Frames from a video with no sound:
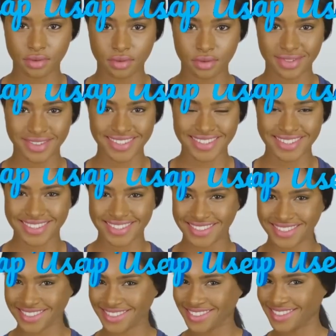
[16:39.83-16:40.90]
I'll do that for
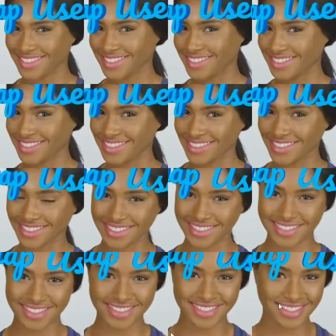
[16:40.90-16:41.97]
both the main and the shadow
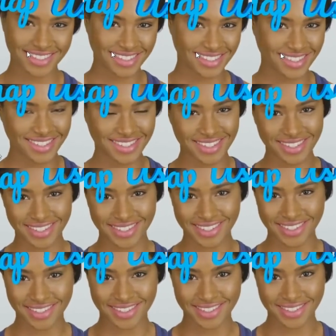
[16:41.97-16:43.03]
material.
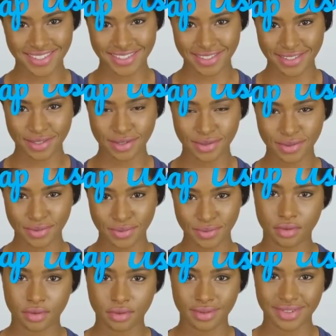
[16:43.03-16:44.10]
But that
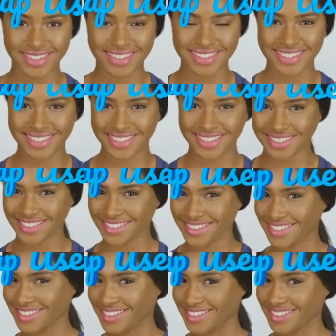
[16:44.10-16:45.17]
is
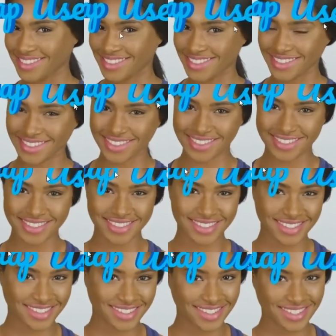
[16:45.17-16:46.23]
it.
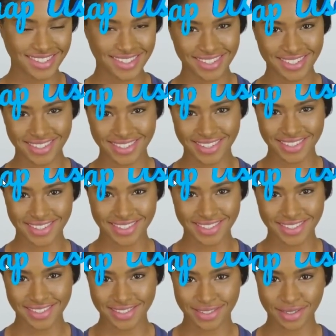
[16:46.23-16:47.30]
So we
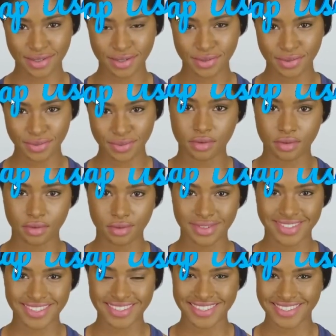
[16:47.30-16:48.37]
have our
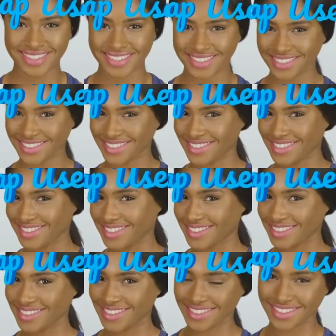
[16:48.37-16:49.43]
3D text.
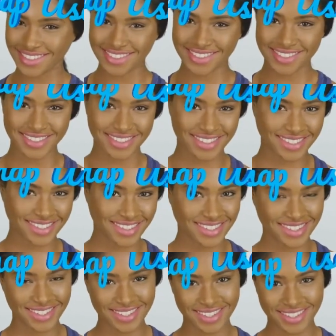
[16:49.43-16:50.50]
Now you can use the
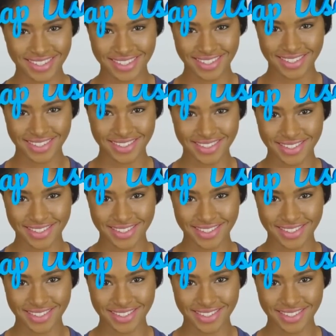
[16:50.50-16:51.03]
script